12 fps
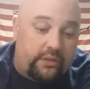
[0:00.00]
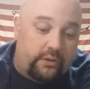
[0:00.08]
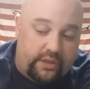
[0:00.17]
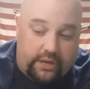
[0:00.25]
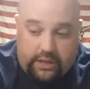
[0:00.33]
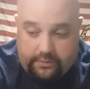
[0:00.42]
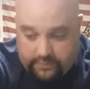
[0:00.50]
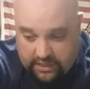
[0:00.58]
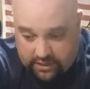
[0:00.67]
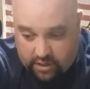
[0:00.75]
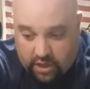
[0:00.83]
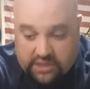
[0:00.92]
other than
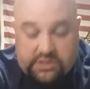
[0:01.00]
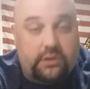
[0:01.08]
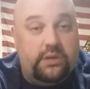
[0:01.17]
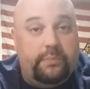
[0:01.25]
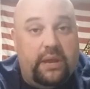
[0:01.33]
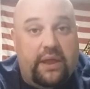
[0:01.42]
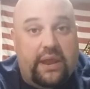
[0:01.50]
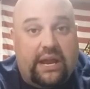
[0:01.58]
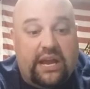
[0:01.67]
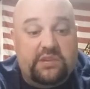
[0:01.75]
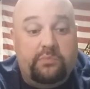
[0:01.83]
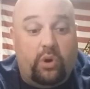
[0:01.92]
it caused her to be on that
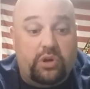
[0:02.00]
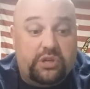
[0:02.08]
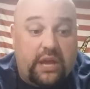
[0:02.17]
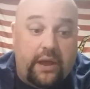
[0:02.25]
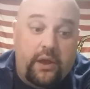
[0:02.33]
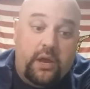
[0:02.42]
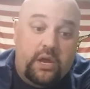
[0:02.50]
guy's porch. Okay,